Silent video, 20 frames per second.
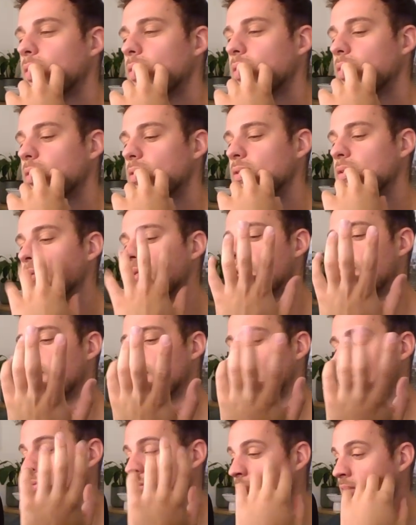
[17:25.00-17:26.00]
See, there you
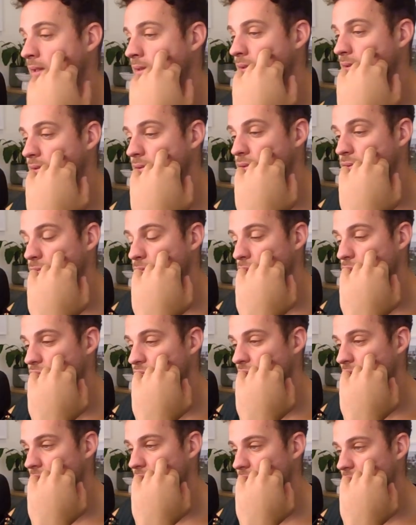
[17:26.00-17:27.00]
have it. I didn't do much
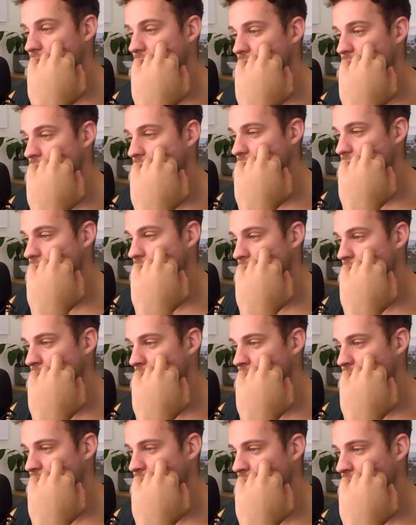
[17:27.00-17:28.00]
fancy, I just am
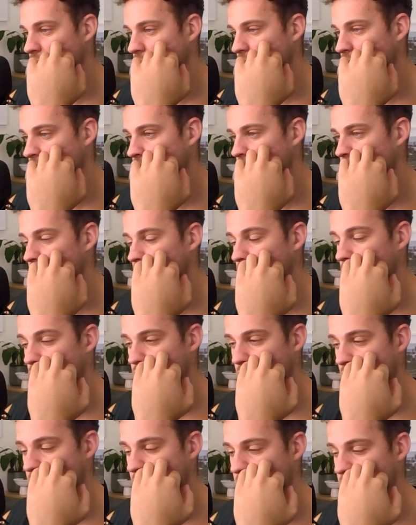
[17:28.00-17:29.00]
familiar with the most
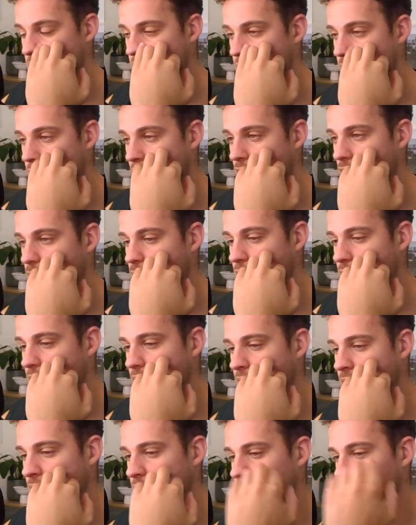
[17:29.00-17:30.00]
answers to my opening,
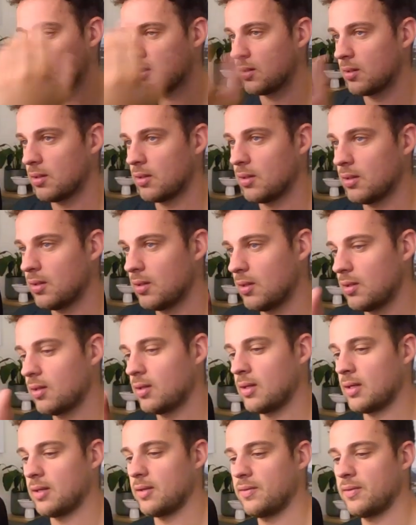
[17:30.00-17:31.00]
and
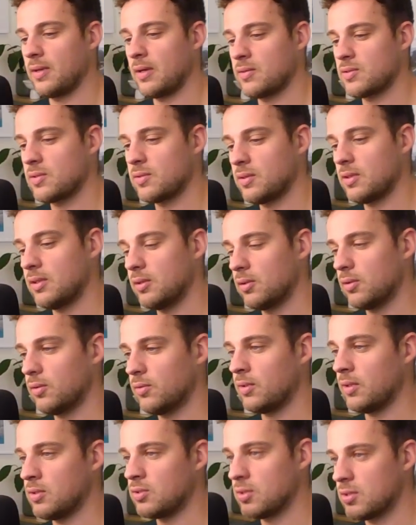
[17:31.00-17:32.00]
at 1000 elo,
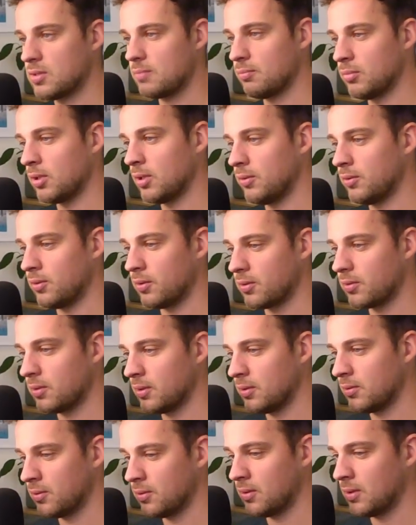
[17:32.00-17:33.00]
they just blunder. They
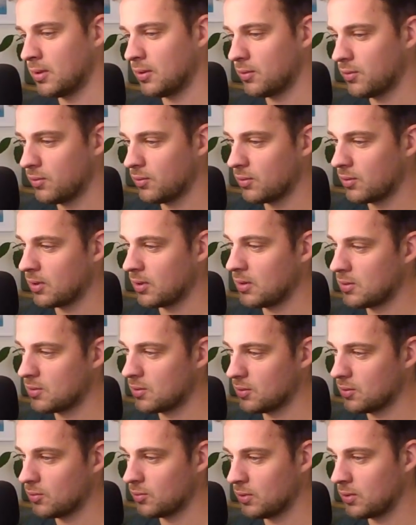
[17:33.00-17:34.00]
don't know how to. Okay, he's
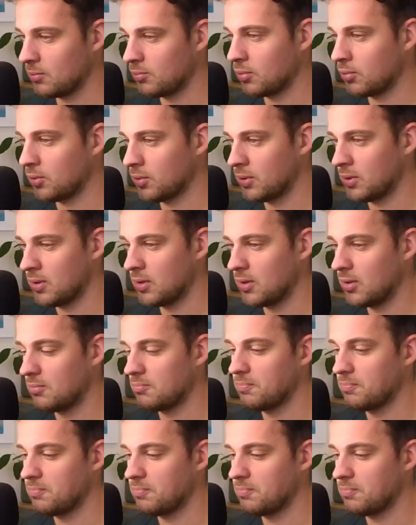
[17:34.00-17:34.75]
gonna win the pawn here.